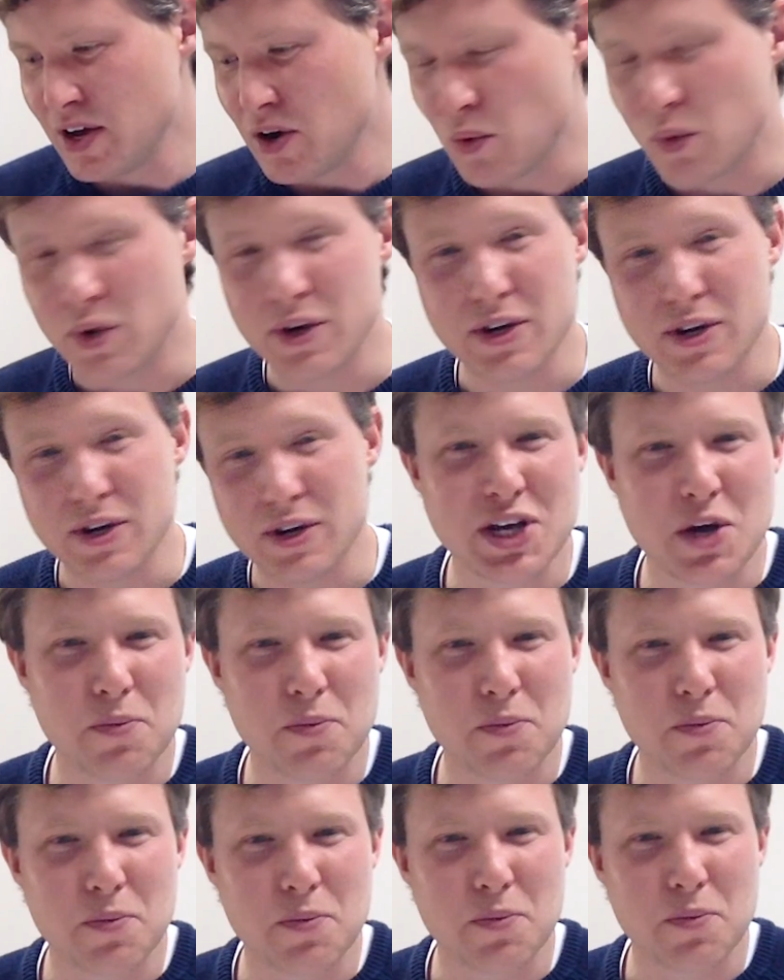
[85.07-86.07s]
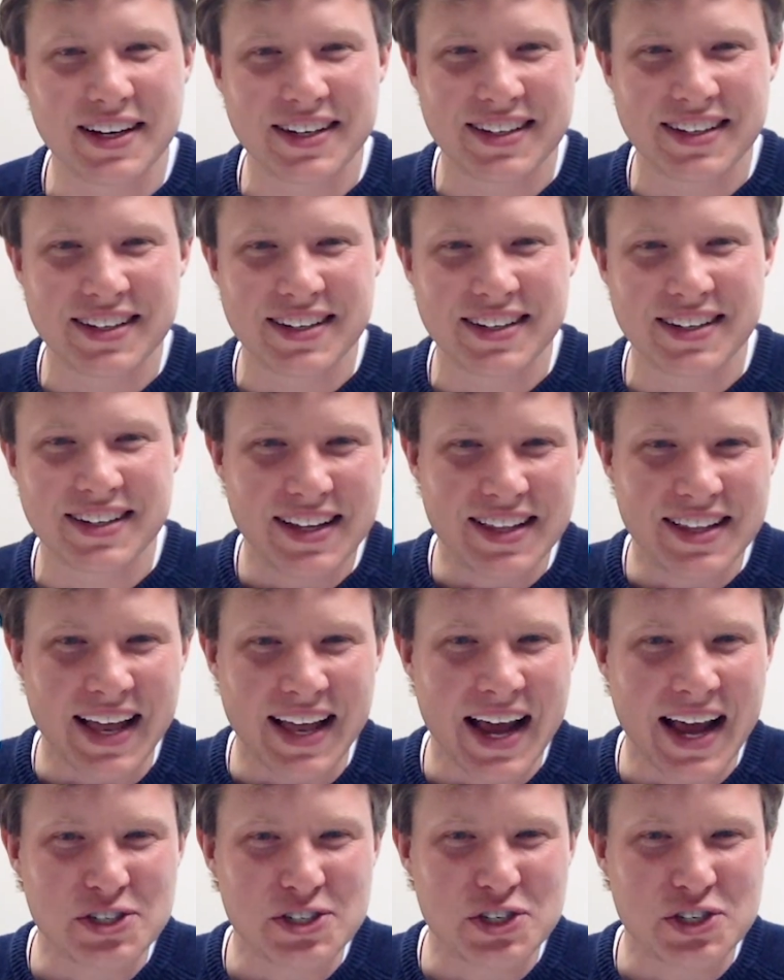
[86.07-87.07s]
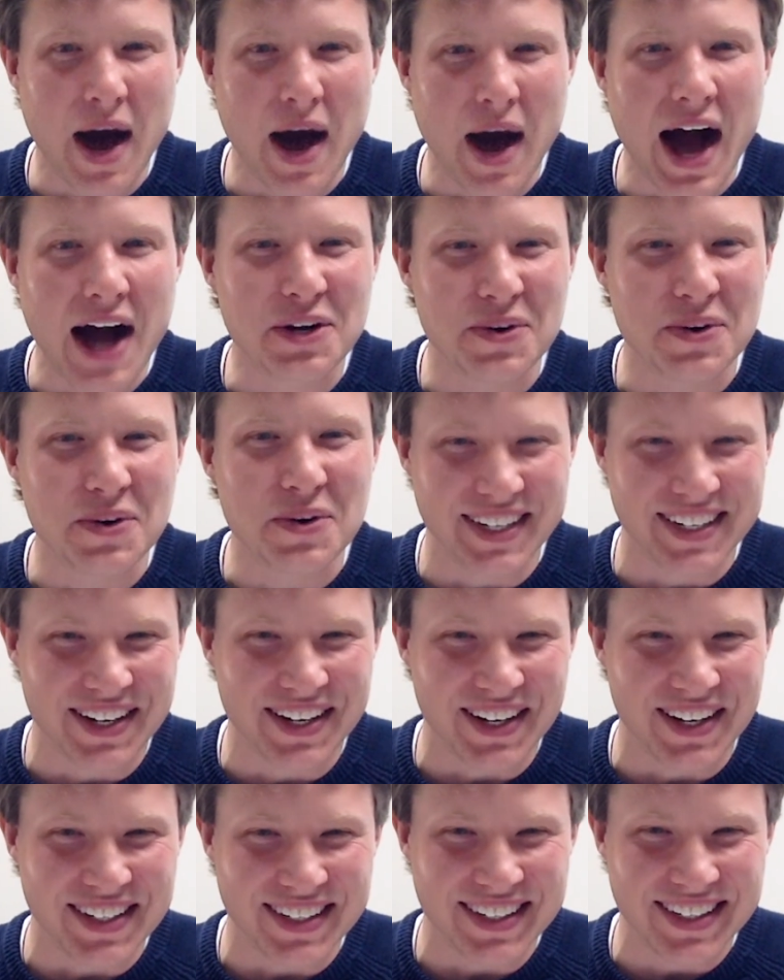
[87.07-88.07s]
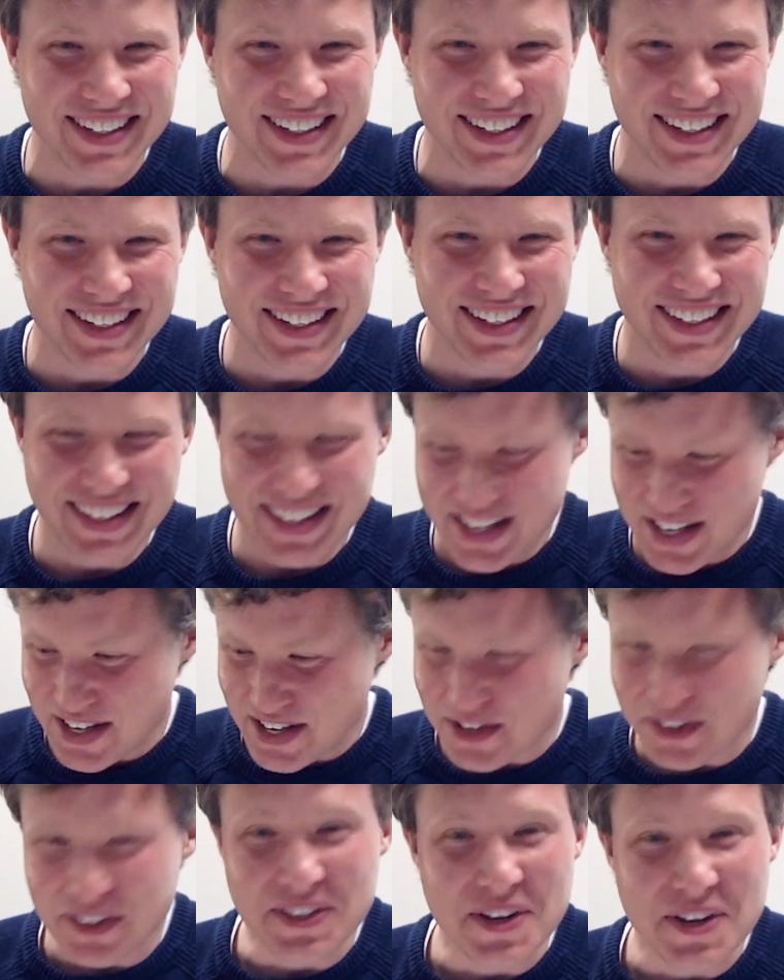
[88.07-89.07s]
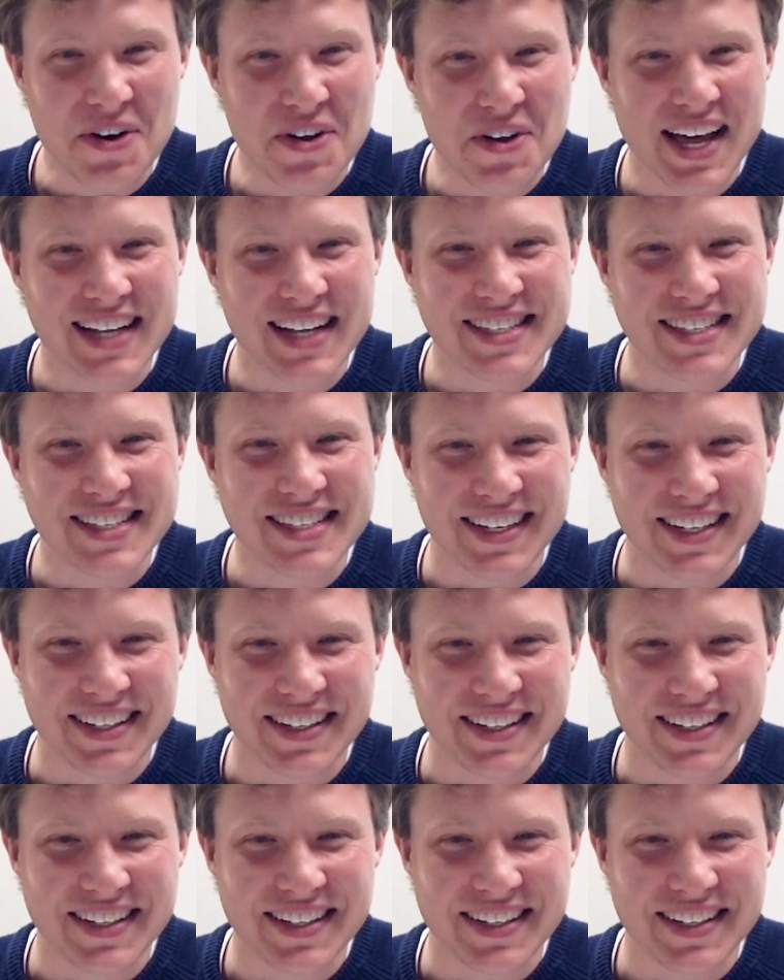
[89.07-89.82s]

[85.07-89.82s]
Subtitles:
When you see a product that has some aqua in color, you'll know that's it.